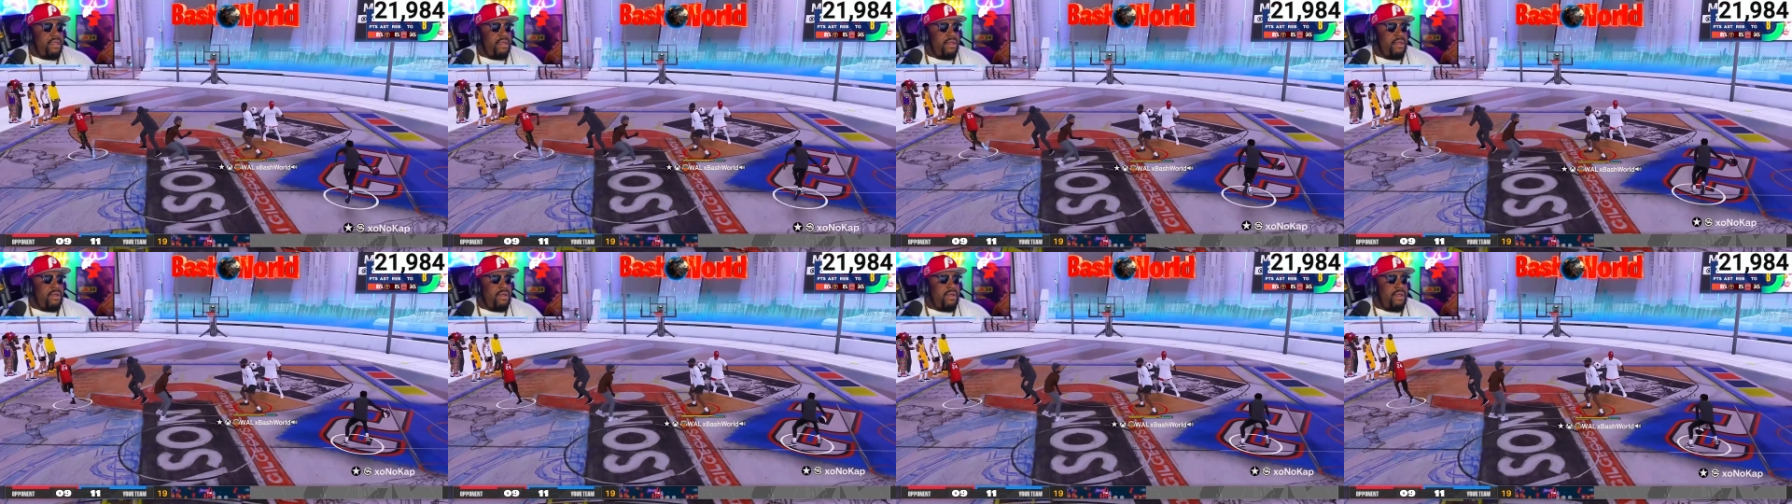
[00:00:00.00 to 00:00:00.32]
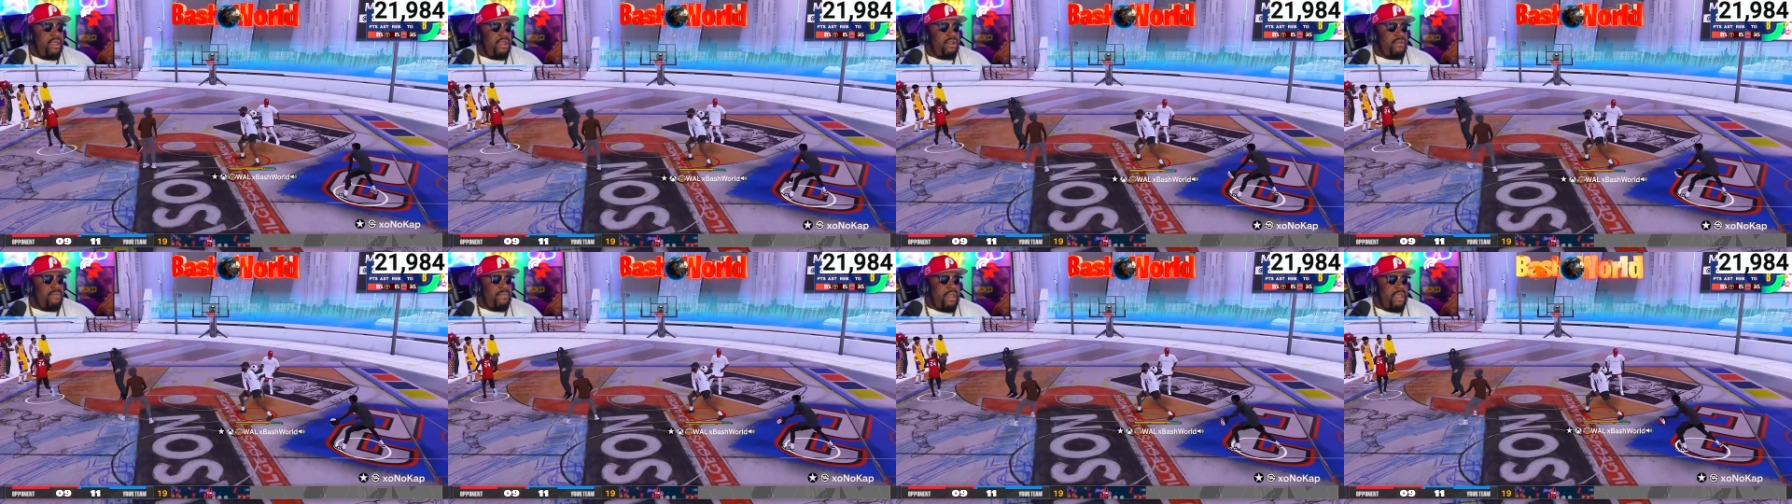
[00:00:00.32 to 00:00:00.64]
Oh,
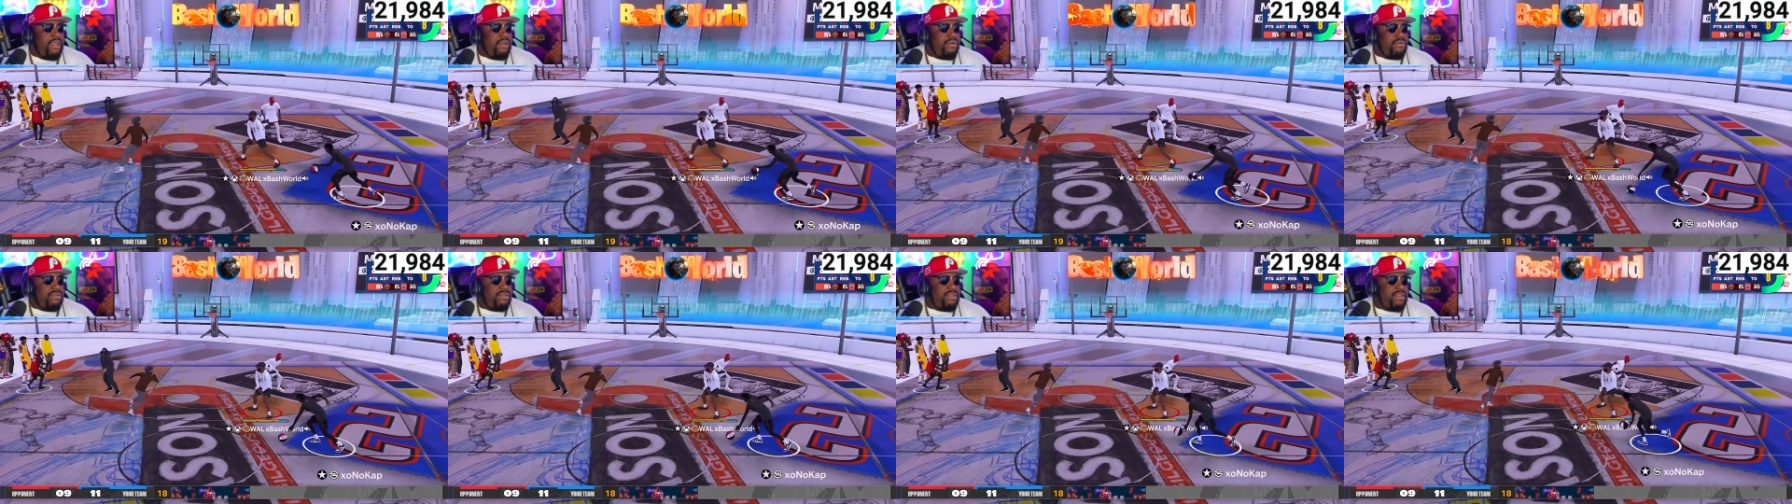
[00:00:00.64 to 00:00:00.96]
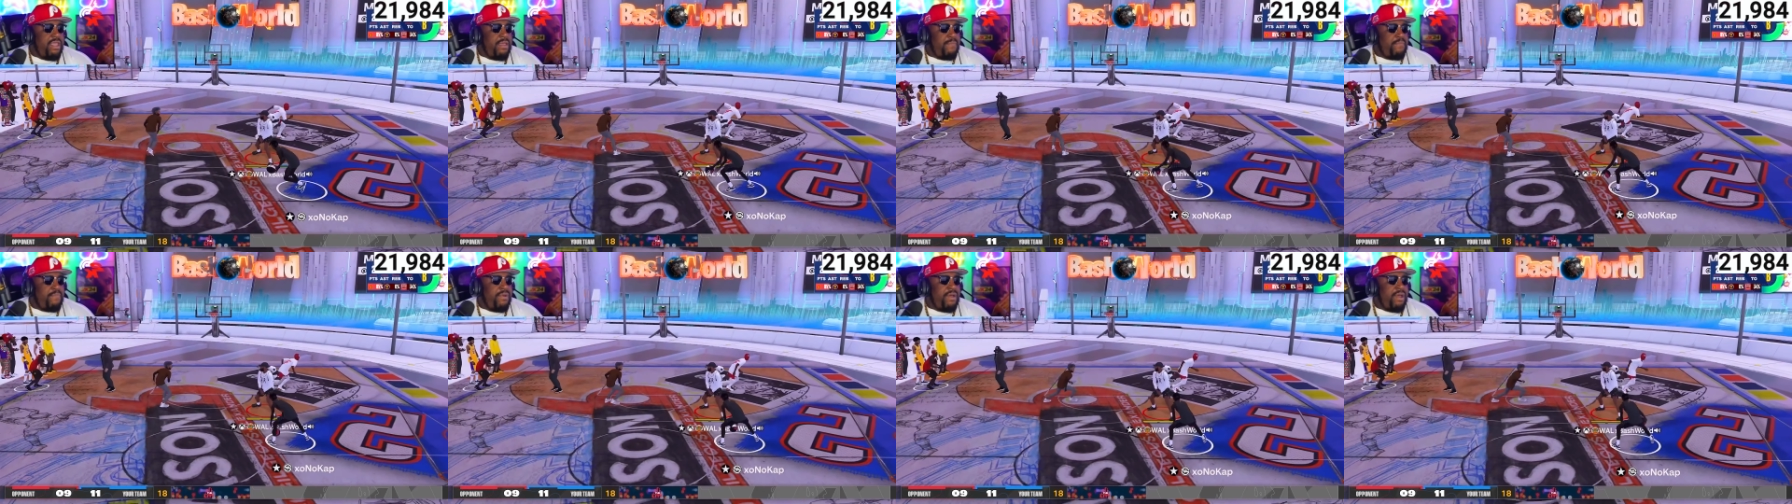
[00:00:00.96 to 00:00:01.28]
ain't nobody gonna
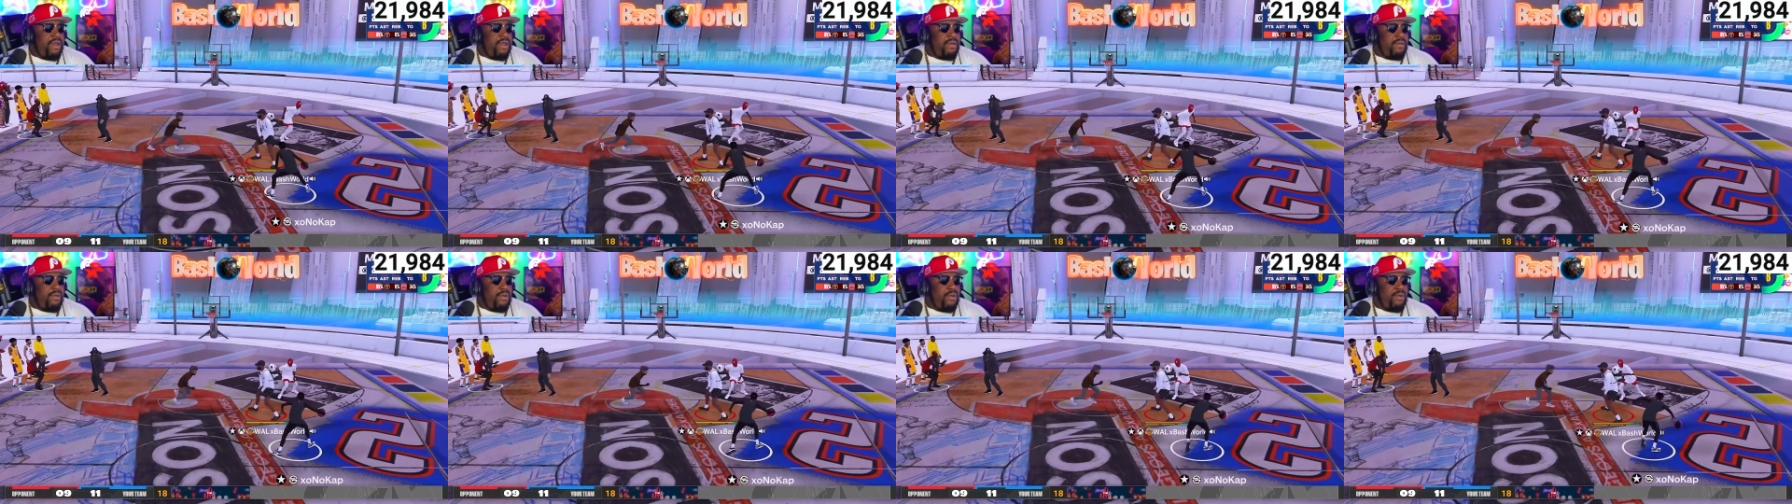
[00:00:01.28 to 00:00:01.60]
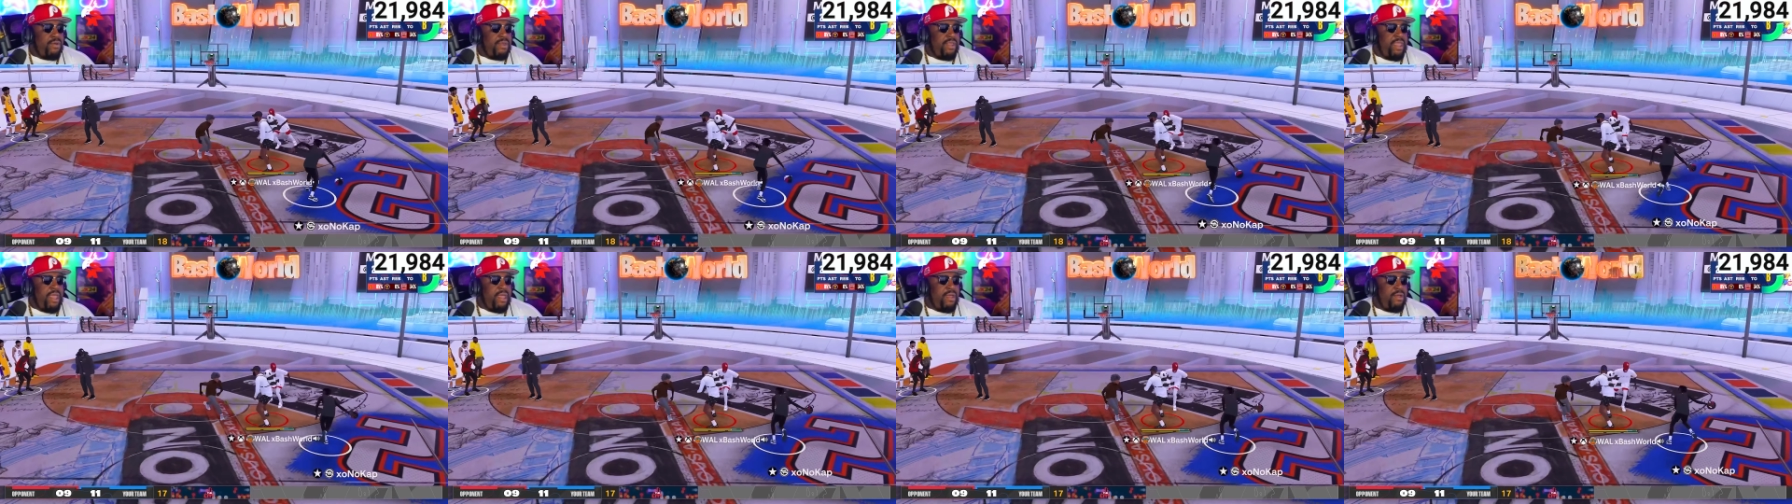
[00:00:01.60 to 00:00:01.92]
step up?
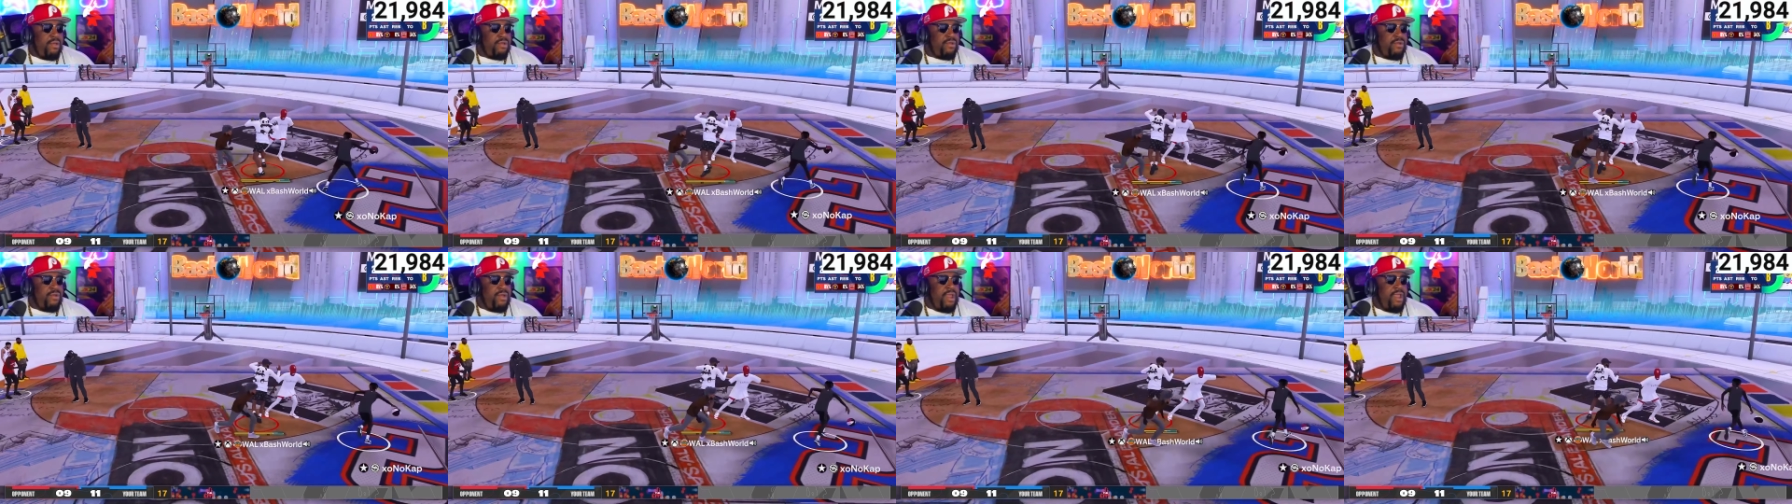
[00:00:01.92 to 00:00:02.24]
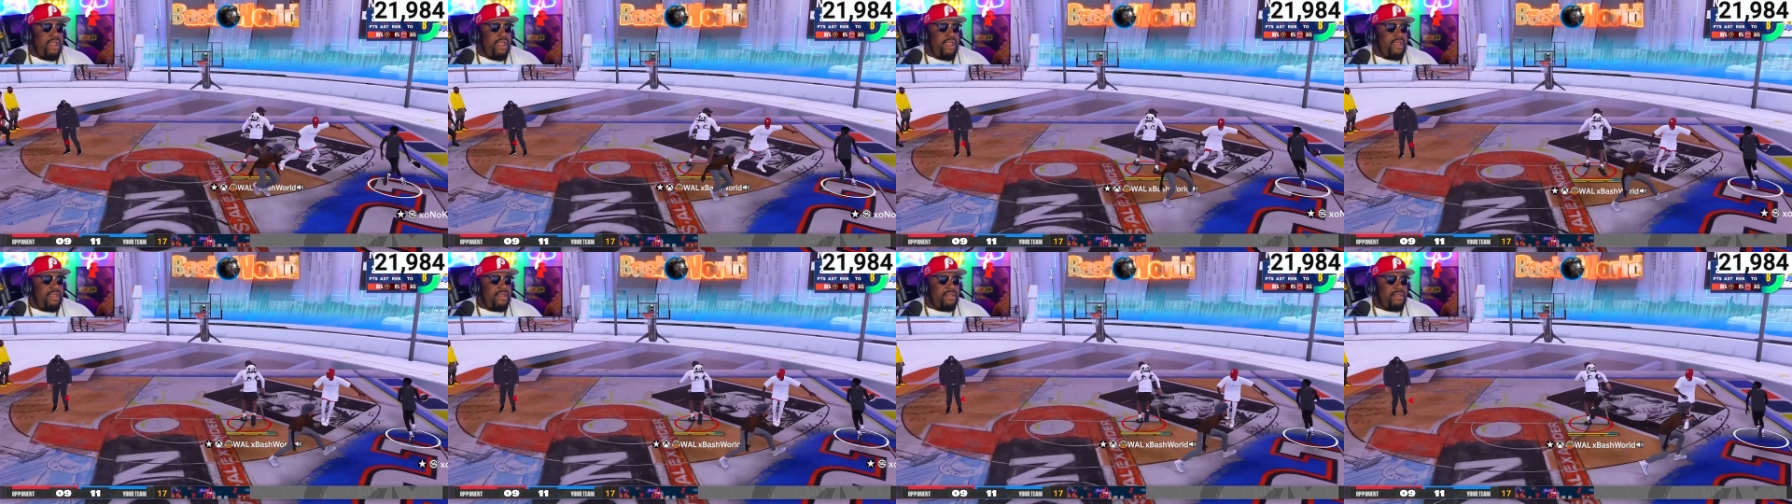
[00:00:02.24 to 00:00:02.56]
Oh, y'all
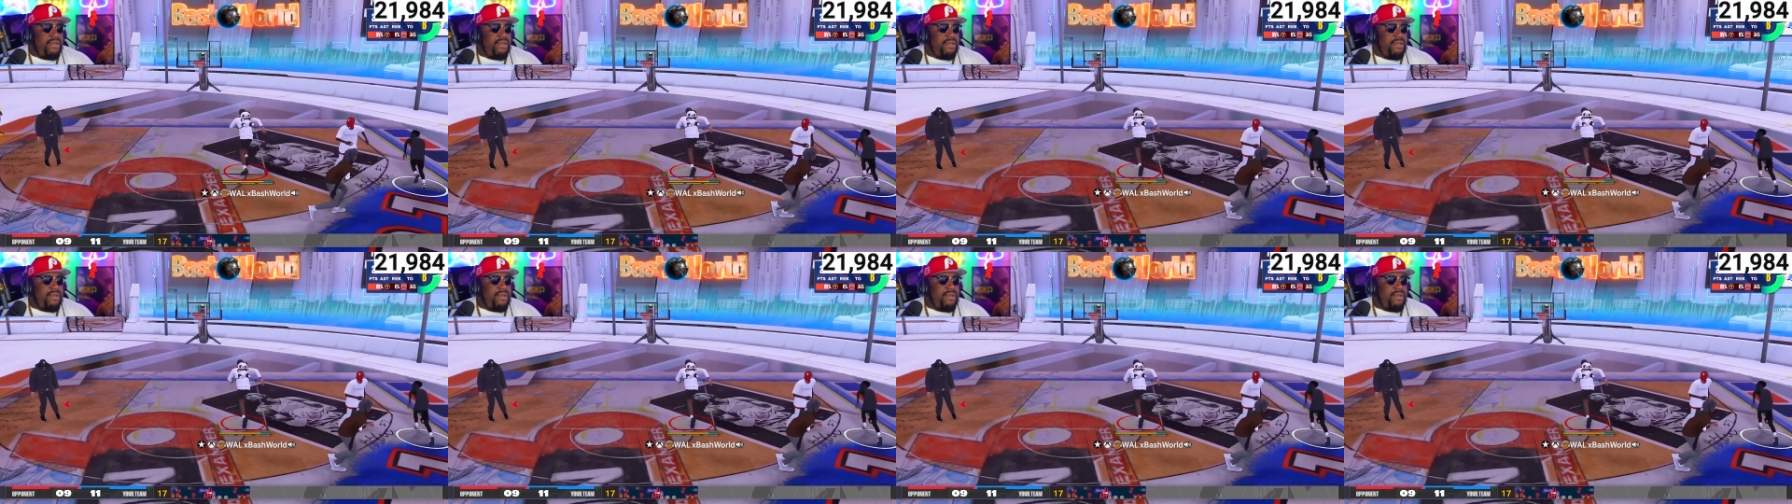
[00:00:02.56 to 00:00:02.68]
crazy.